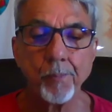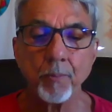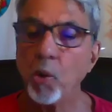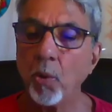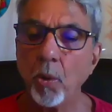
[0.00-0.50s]

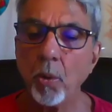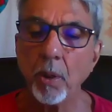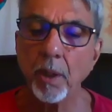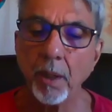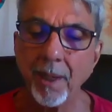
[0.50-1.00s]

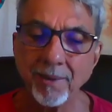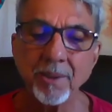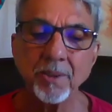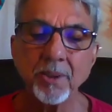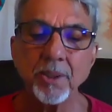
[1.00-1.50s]
no
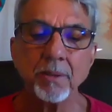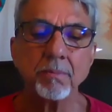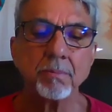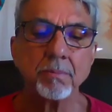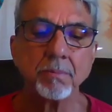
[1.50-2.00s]

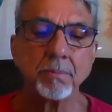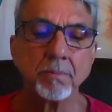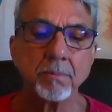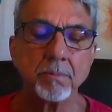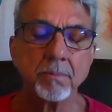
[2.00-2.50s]
entity
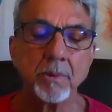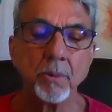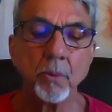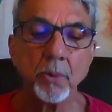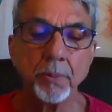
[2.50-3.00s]

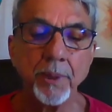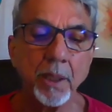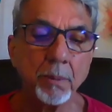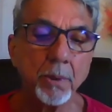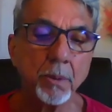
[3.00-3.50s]
would be
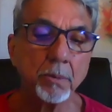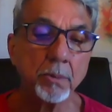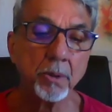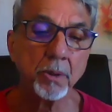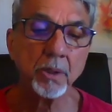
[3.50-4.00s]
able
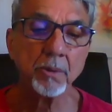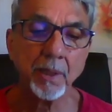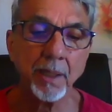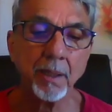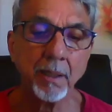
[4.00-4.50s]
to go
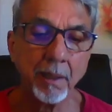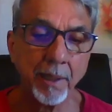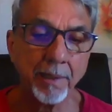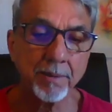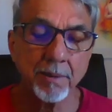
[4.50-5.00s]
there
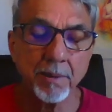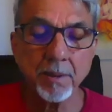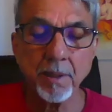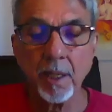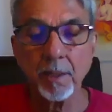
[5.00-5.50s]
unless
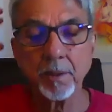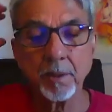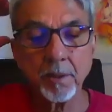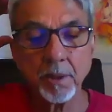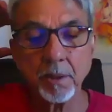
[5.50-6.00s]
this
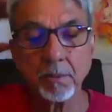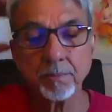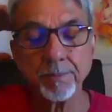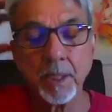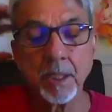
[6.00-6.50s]
entity
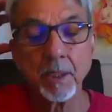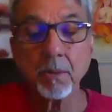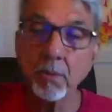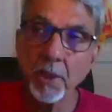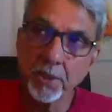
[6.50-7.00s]

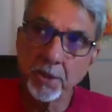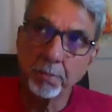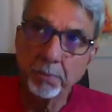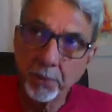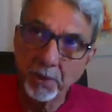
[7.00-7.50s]
was
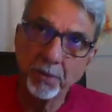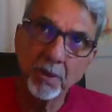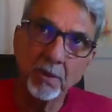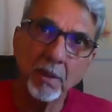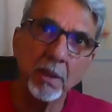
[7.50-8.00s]

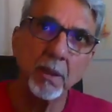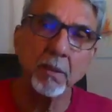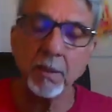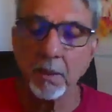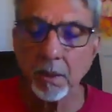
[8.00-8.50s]

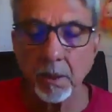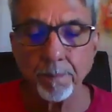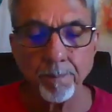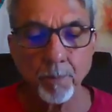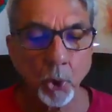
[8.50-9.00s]
previously
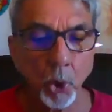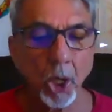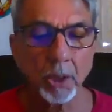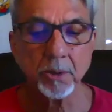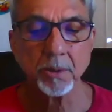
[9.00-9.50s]

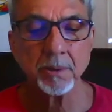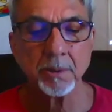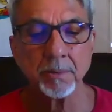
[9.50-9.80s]
taught